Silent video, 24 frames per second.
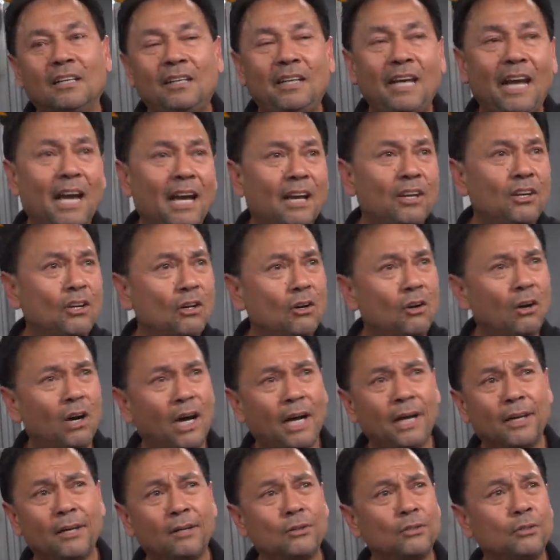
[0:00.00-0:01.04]
Yeah, you know,
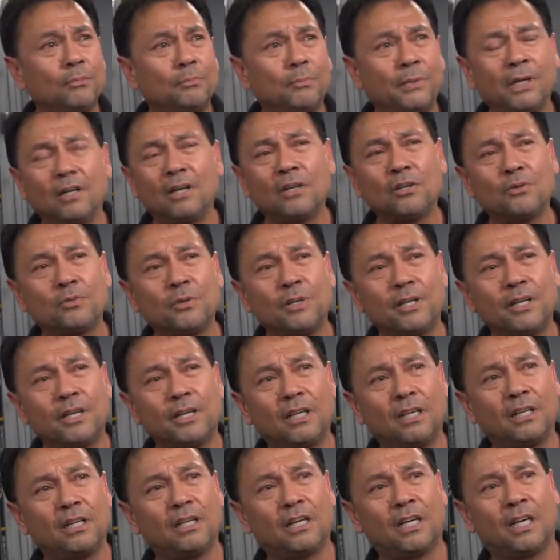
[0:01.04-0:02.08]
I, be honest with you,
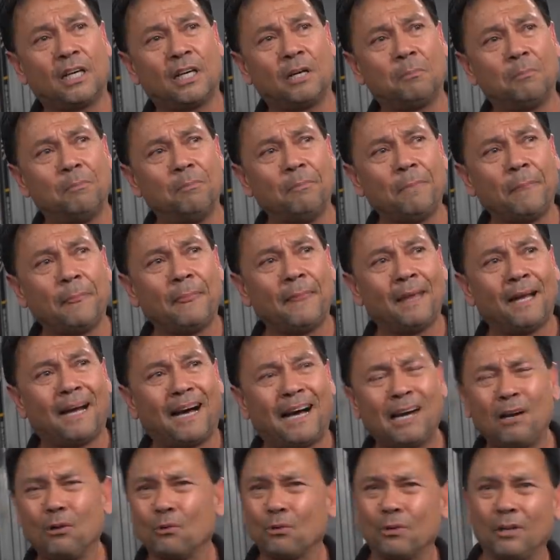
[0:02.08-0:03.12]

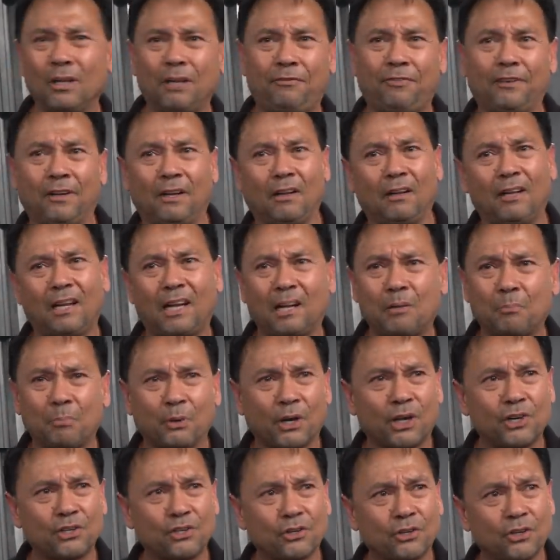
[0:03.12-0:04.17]
I don't really feel a lot of
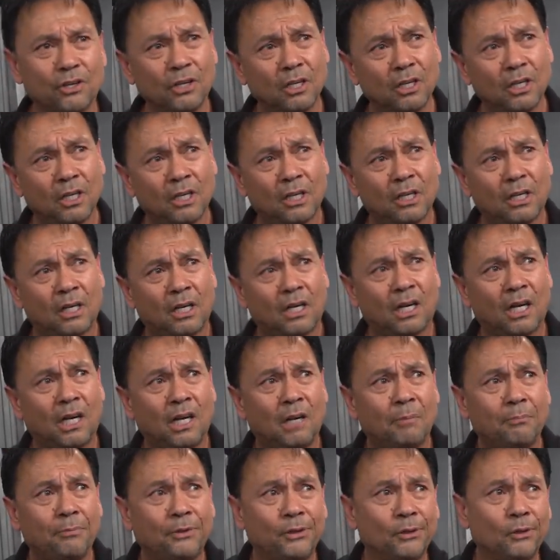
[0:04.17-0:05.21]
pressure.
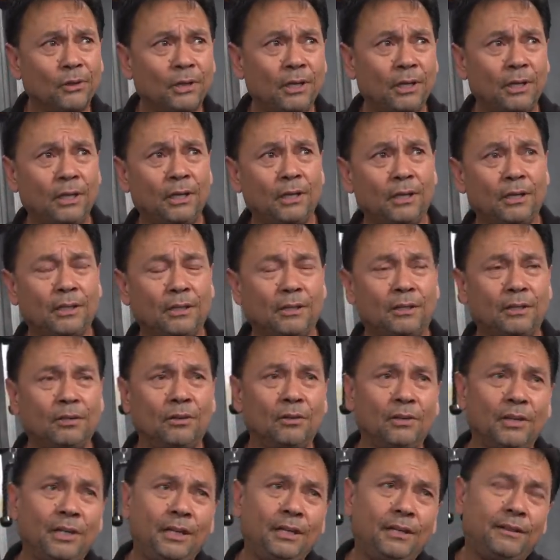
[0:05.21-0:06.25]
The
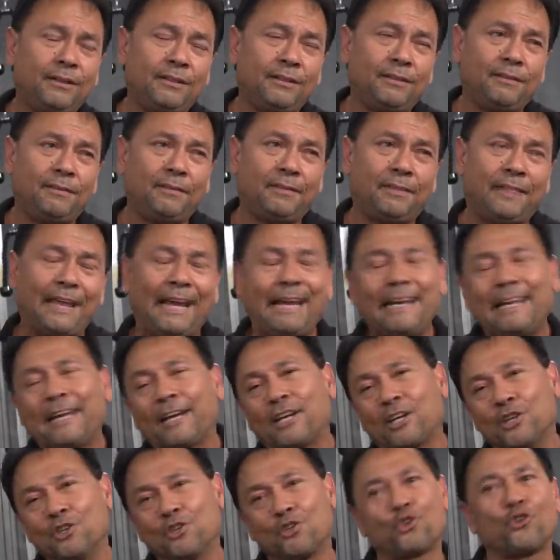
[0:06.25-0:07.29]
only thing
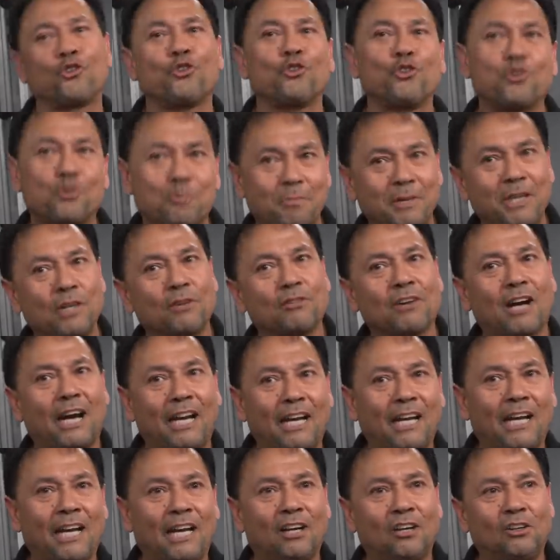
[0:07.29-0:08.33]
that concerns me
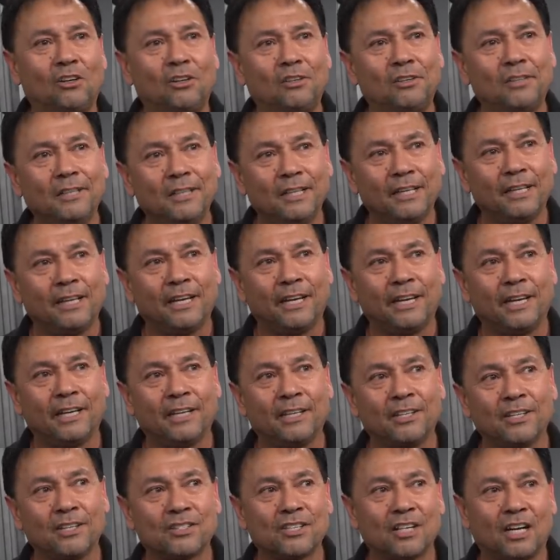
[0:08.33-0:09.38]
right now
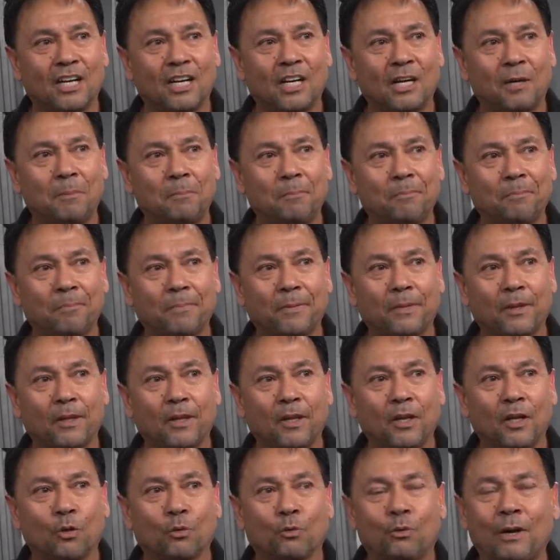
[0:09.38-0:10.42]
is
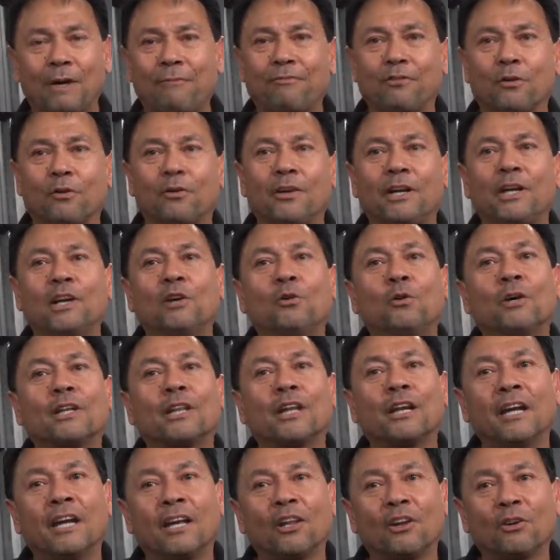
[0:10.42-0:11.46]
refereeing with
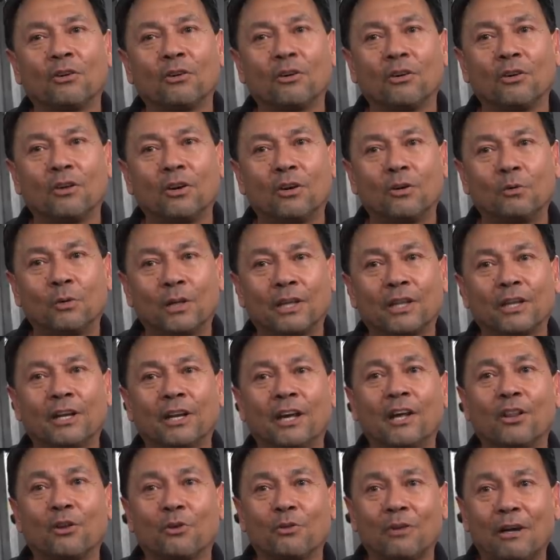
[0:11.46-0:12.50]

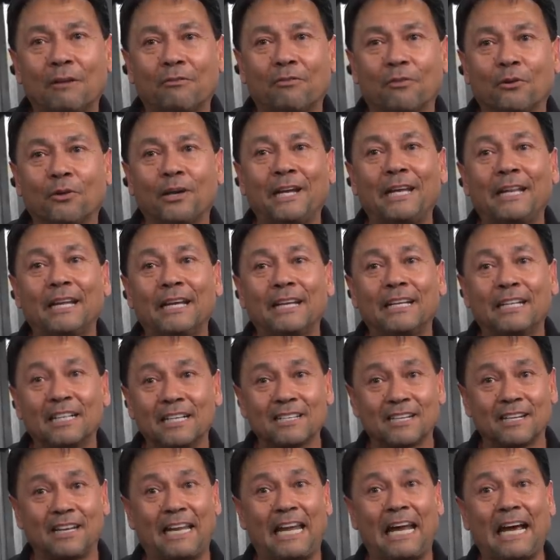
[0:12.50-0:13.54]
another referee that
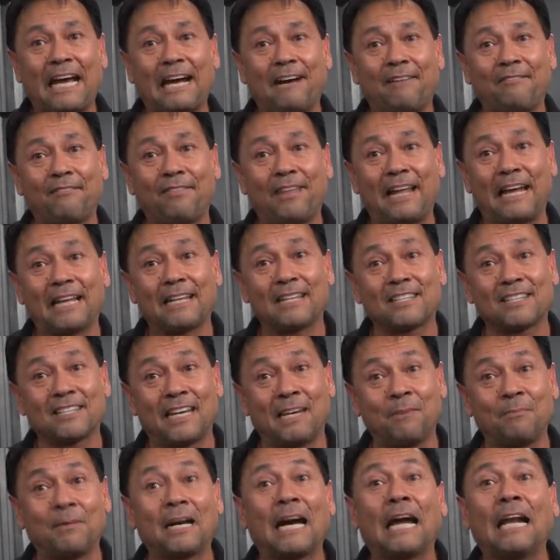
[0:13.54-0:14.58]
doesn't have that
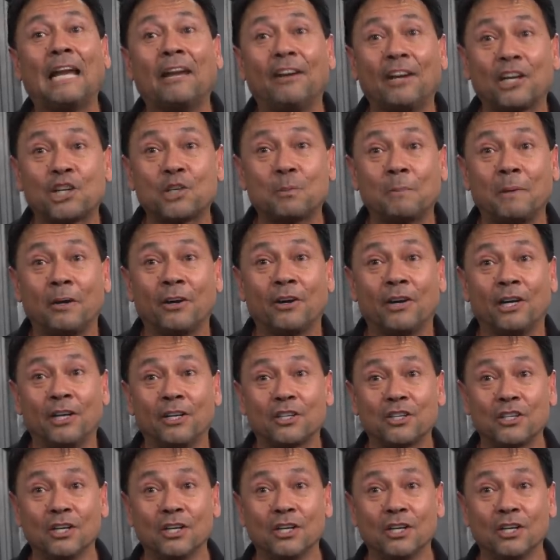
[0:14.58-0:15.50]
same kind of experience.